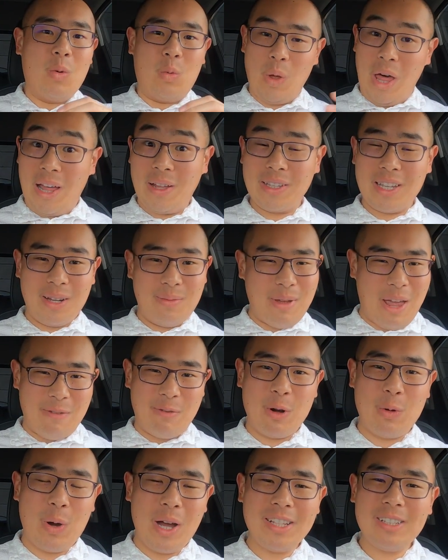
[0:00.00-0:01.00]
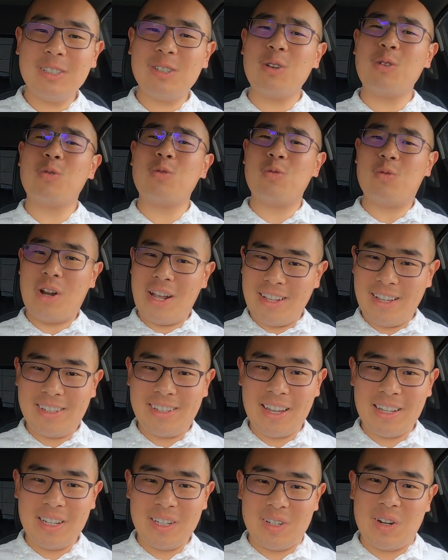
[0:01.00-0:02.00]
Welcome everyone to Ready
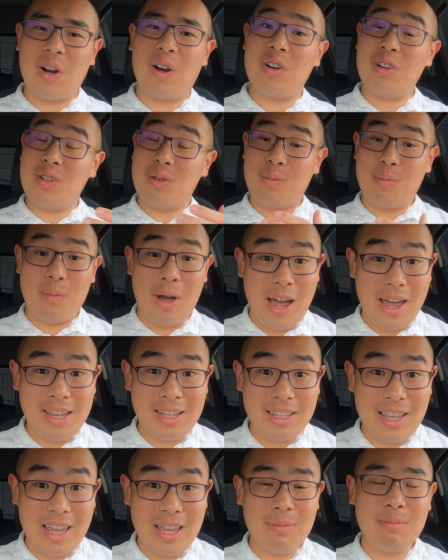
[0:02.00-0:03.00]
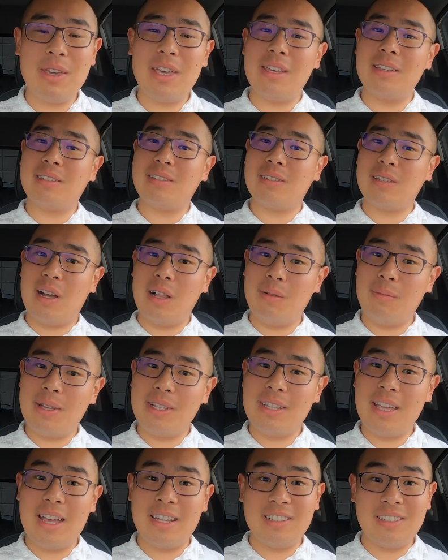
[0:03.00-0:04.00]
Steady Charge. My name is
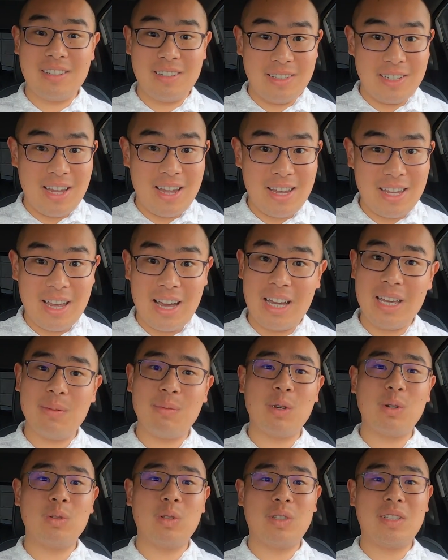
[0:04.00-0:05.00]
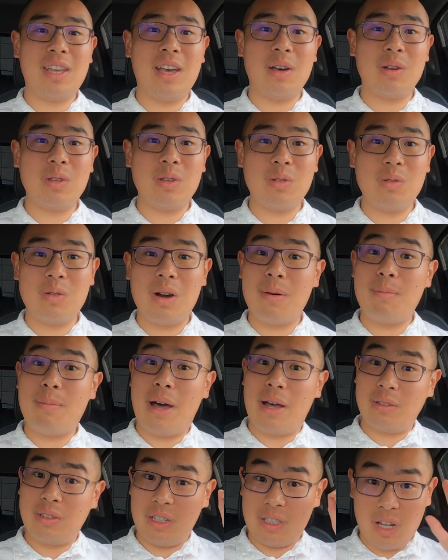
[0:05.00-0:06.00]
Solomon and today I am going to tell you
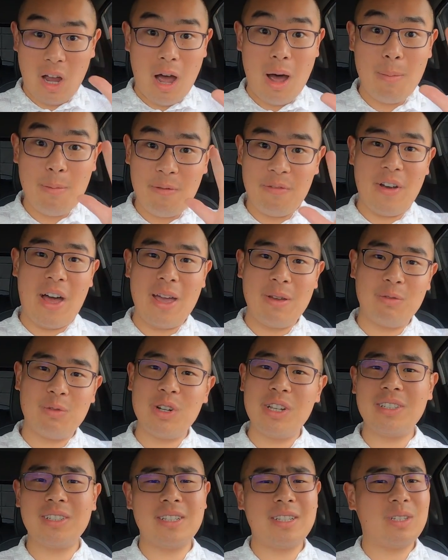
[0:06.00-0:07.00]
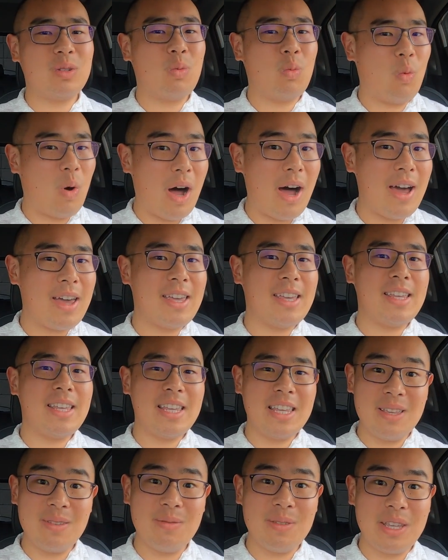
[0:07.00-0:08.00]
about the top 5 reasons why
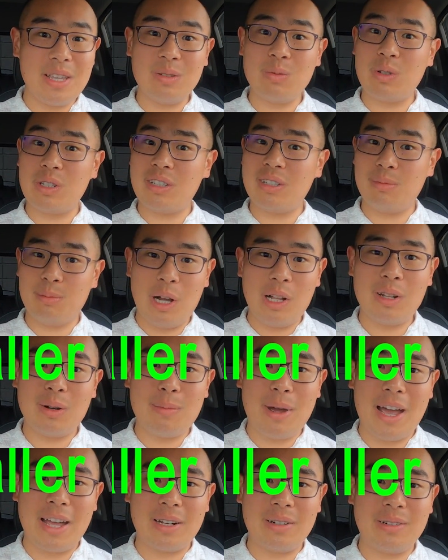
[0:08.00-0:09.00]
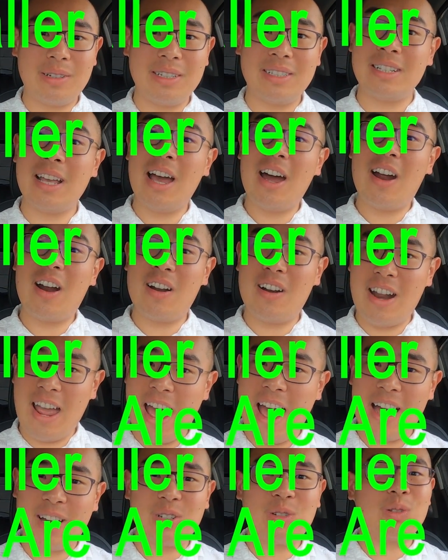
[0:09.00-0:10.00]
EVs with smaller batteries are
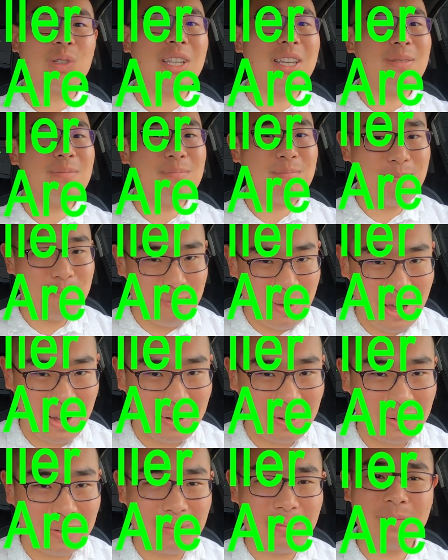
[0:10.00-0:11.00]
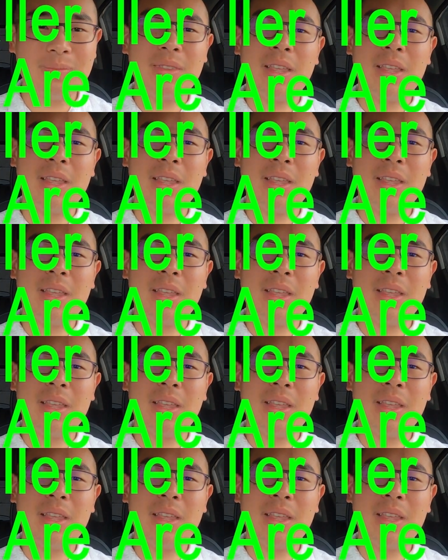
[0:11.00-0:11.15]
actually better.